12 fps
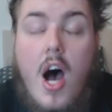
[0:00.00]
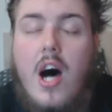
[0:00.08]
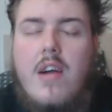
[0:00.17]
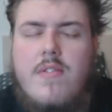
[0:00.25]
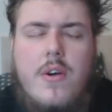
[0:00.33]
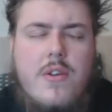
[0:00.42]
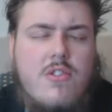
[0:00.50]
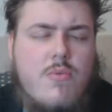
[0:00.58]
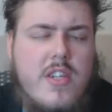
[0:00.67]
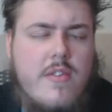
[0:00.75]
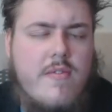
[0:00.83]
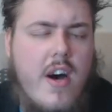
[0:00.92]
I'm going to
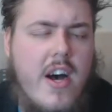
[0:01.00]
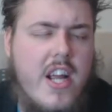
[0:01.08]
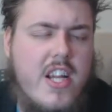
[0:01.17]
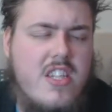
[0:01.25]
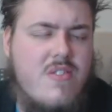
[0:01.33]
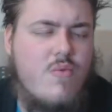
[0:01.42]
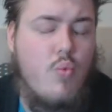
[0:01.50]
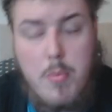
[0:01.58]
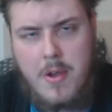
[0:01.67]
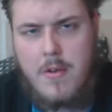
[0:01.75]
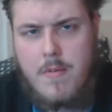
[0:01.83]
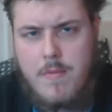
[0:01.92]
redefine
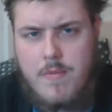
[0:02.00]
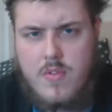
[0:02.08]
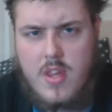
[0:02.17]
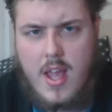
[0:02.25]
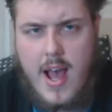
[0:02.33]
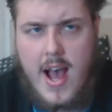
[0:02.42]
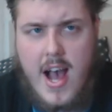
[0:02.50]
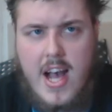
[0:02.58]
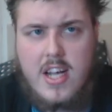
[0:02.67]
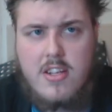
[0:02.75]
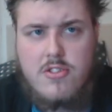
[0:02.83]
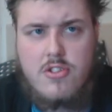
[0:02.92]
woman
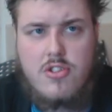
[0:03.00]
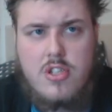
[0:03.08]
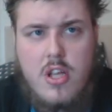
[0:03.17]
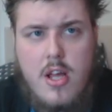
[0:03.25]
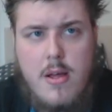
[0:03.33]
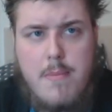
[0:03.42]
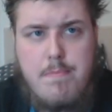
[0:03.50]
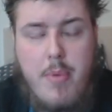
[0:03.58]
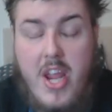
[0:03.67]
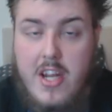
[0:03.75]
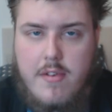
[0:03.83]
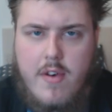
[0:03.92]
as
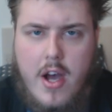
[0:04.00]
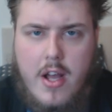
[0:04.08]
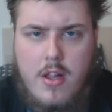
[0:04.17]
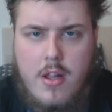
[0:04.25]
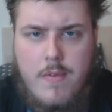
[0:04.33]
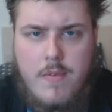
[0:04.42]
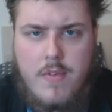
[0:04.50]
paedophile,